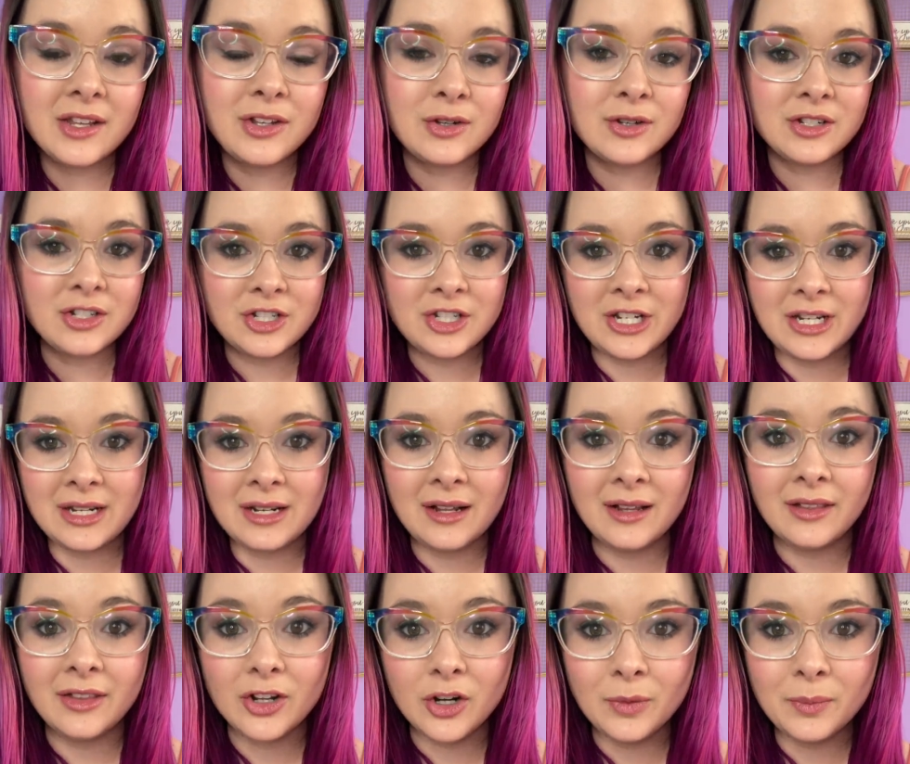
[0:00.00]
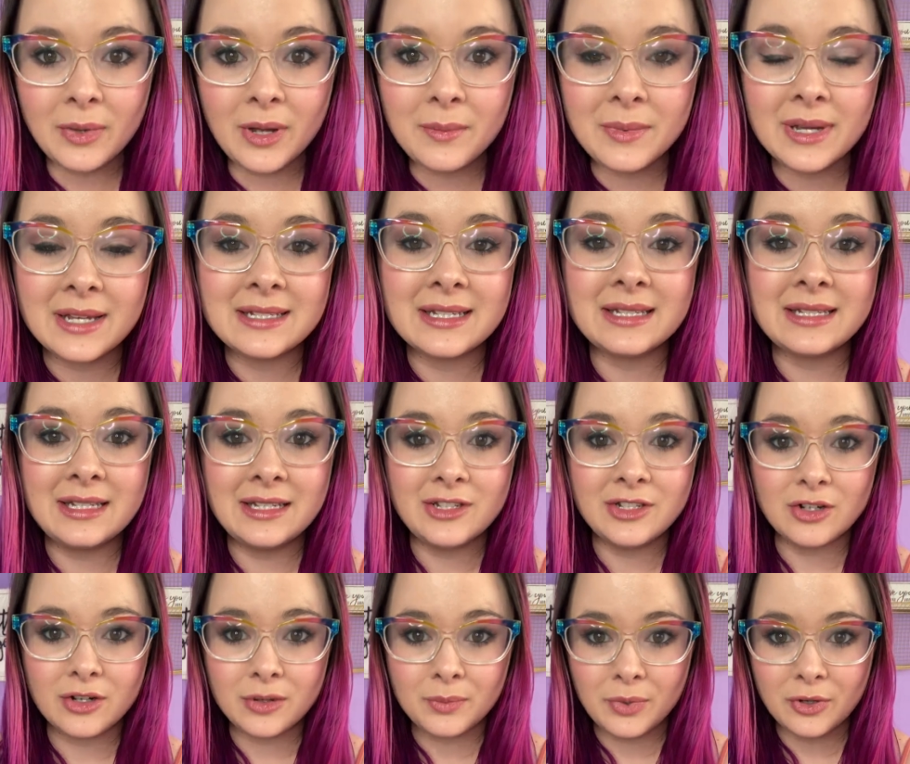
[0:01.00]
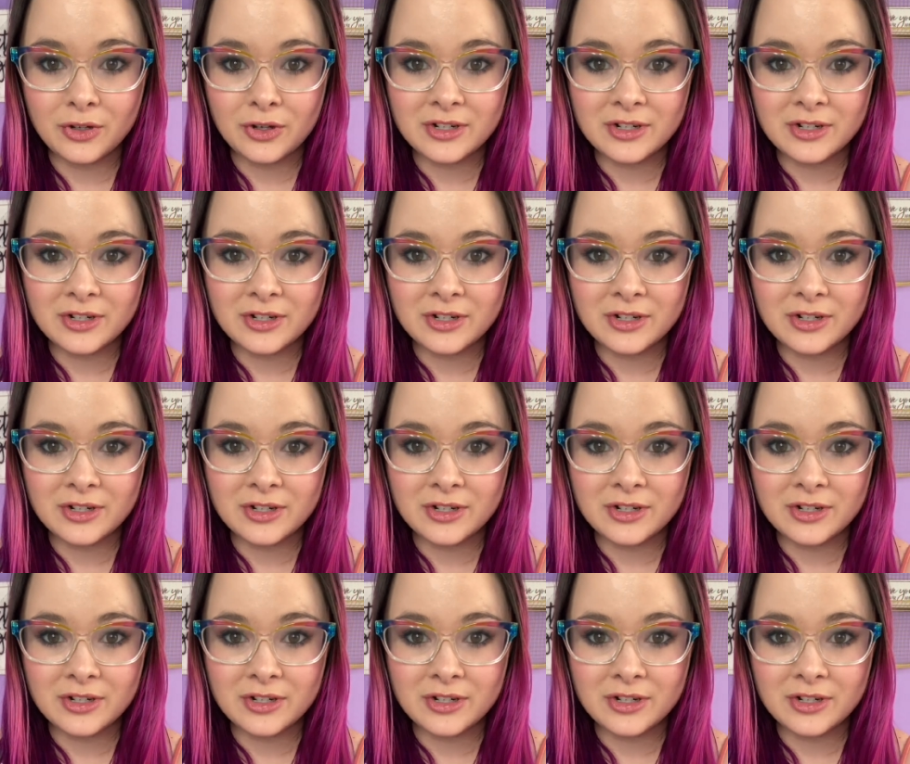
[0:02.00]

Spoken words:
you can cheat a little bit because it's easier to pull